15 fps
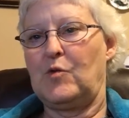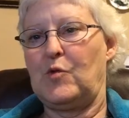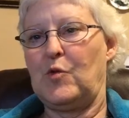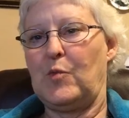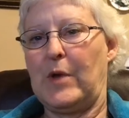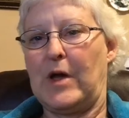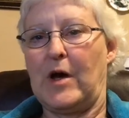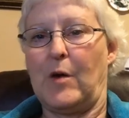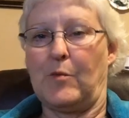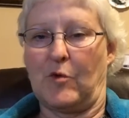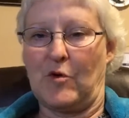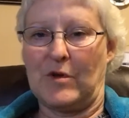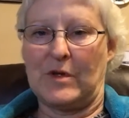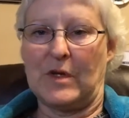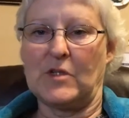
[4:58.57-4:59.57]
to become
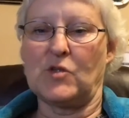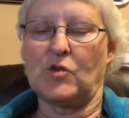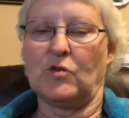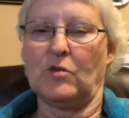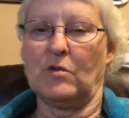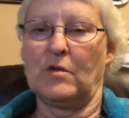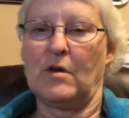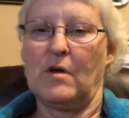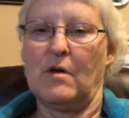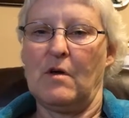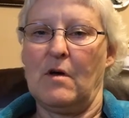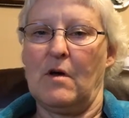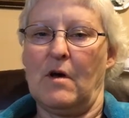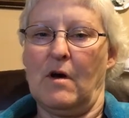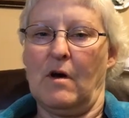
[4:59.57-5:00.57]
credentialed
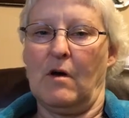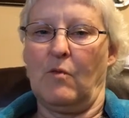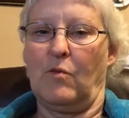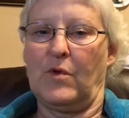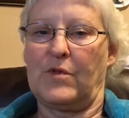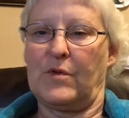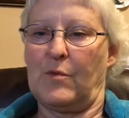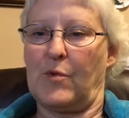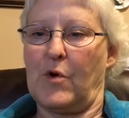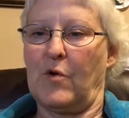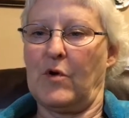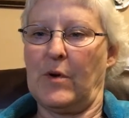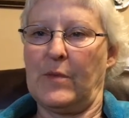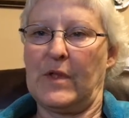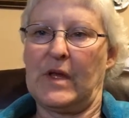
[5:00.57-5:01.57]
with the
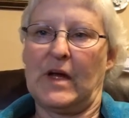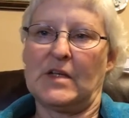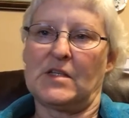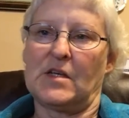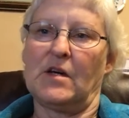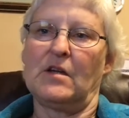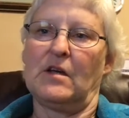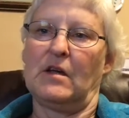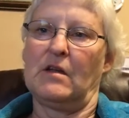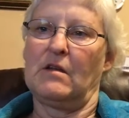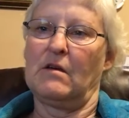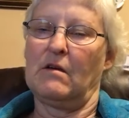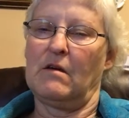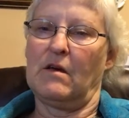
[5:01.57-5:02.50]
program that I studied.